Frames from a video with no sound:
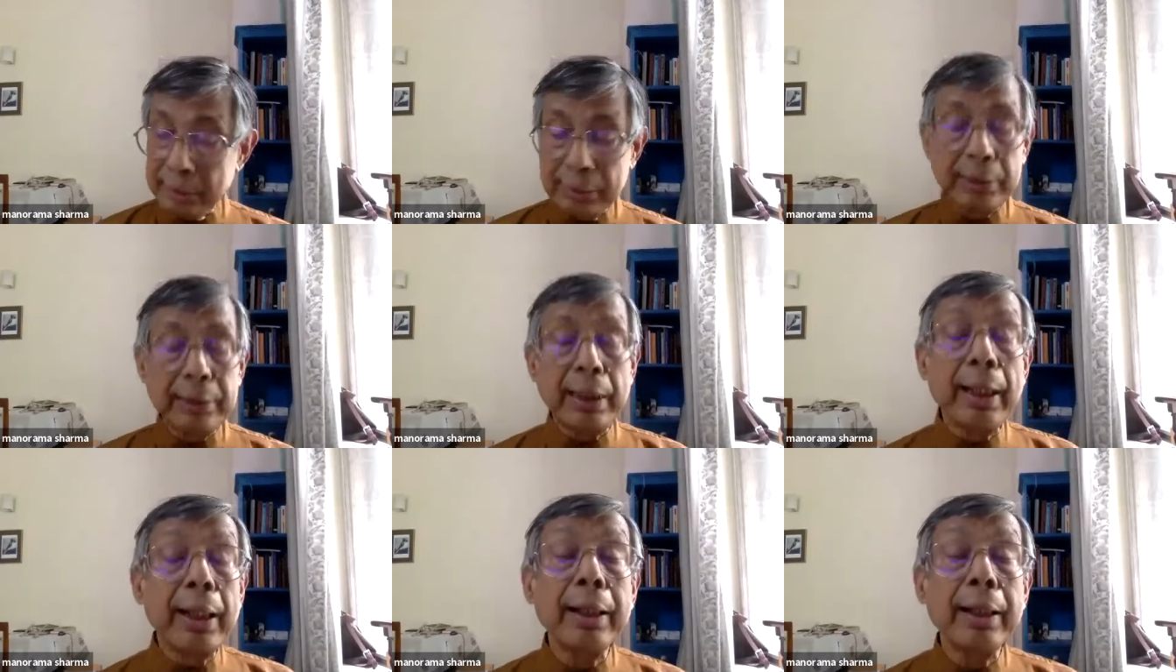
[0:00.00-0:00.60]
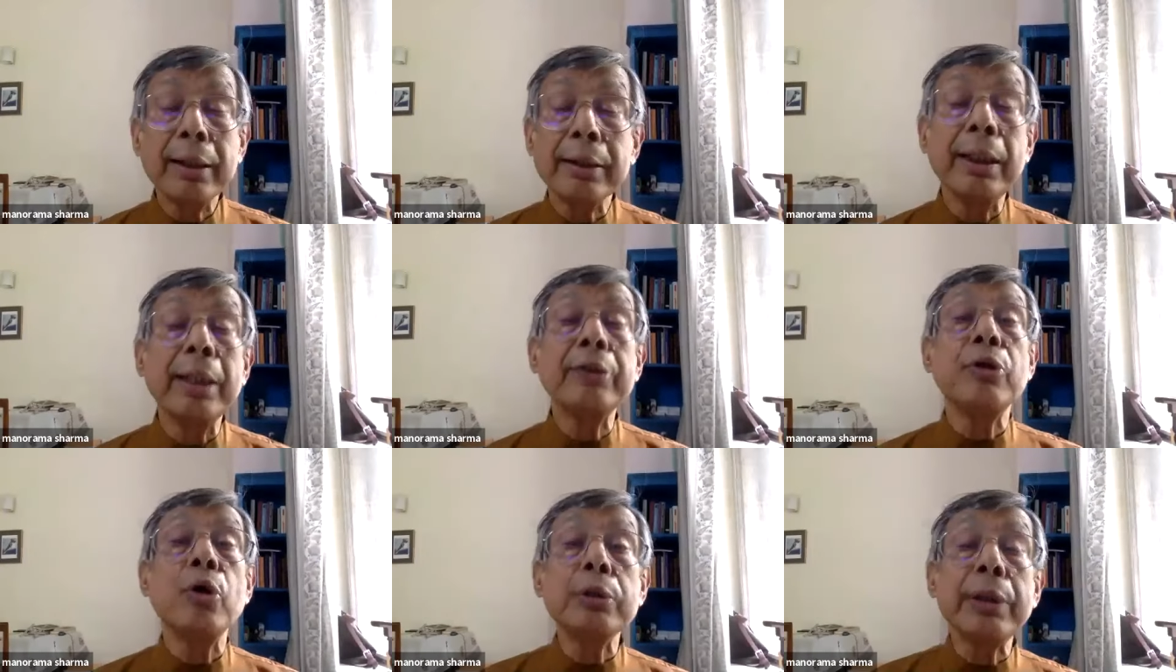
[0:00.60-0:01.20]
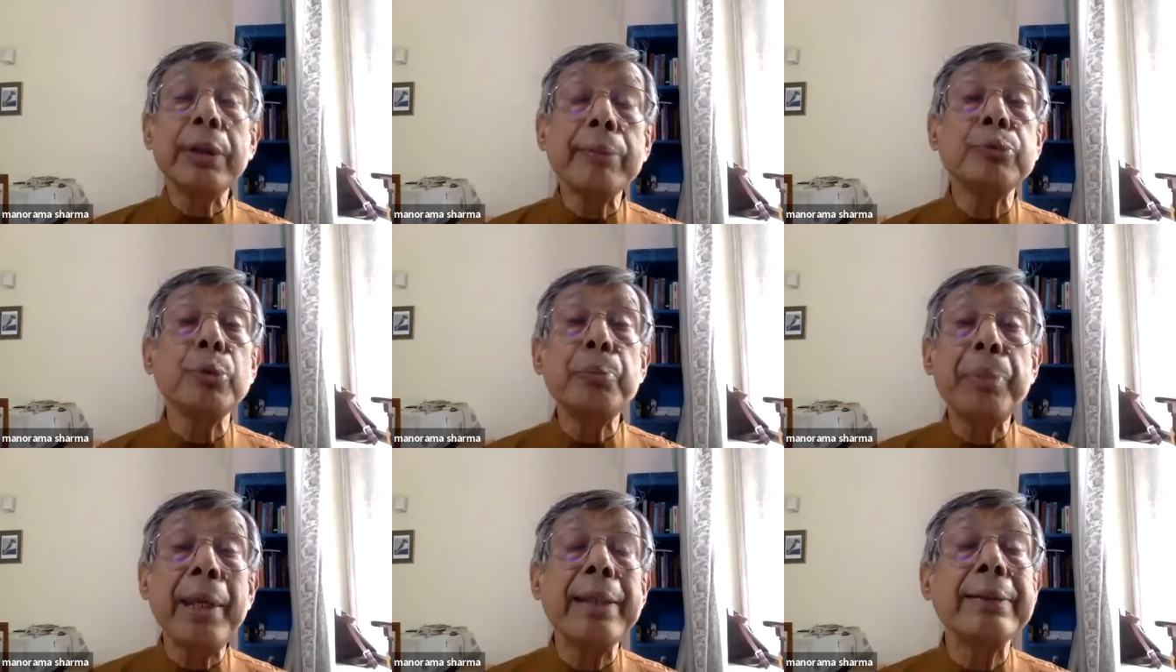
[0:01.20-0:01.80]
See, they, are, they don't have
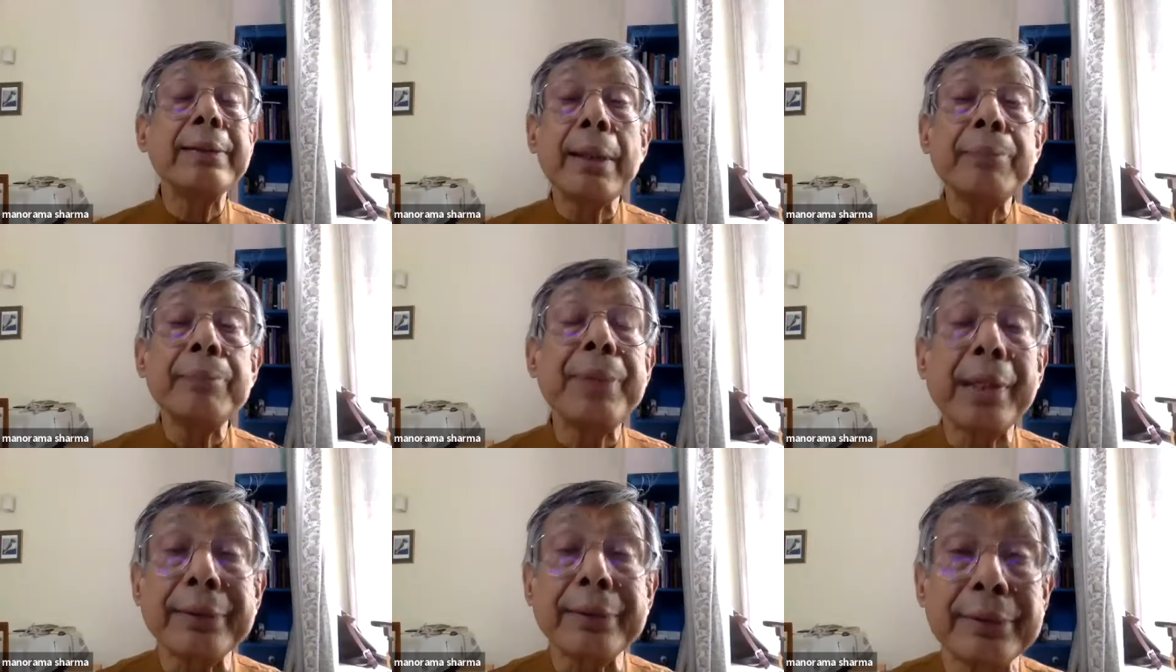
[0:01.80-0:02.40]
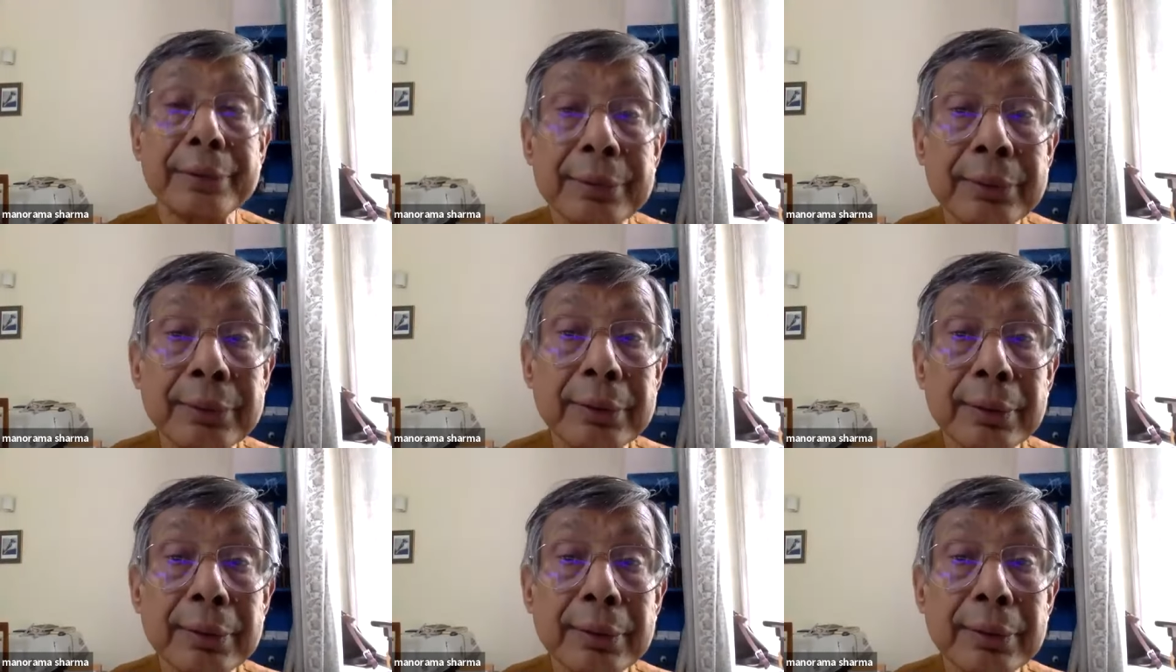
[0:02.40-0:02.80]
to pay income tax.